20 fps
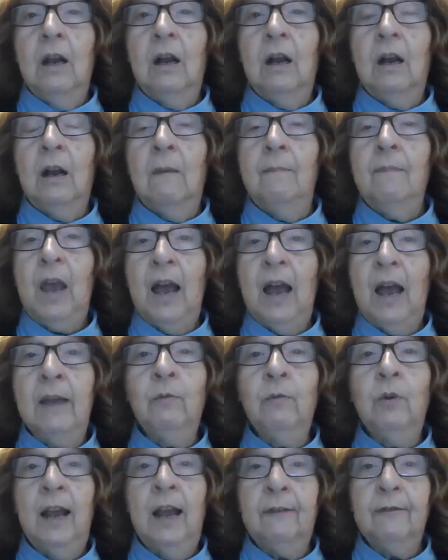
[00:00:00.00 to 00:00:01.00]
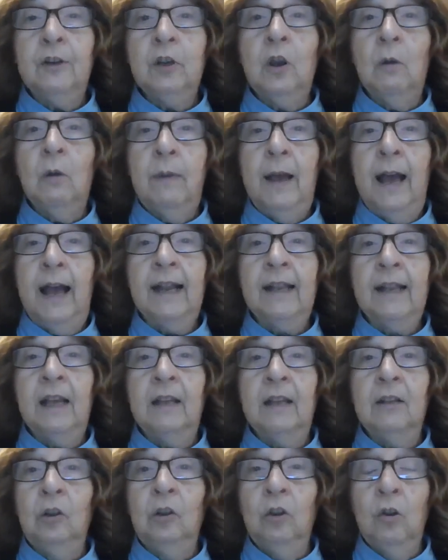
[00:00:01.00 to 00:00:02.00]
um, I would have to go back
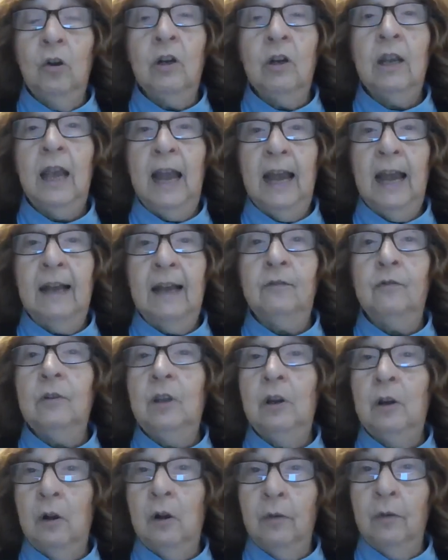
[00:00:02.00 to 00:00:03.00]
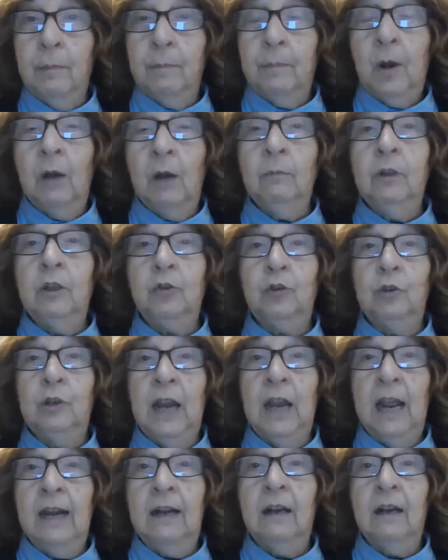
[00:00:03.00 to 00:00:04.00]
and look at, you know, the published
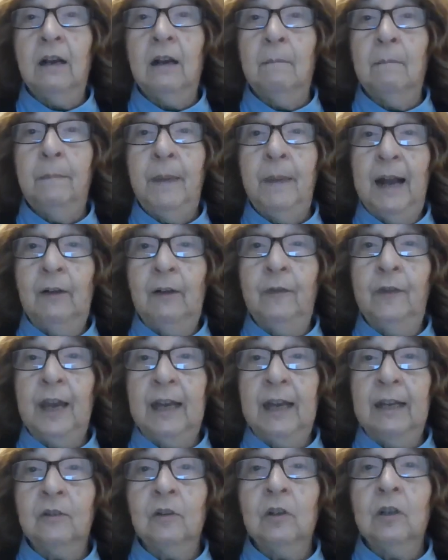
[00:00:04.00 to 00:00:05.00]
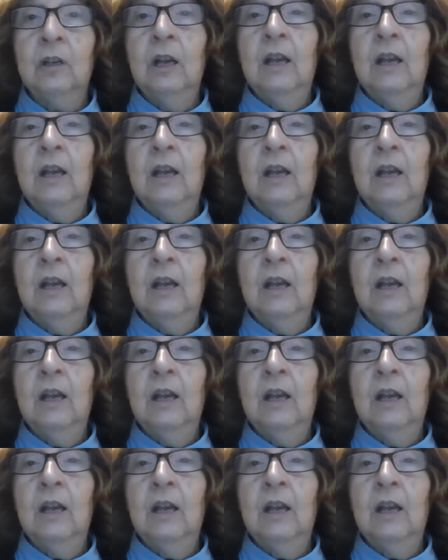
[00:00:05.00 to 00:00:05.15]
data about that.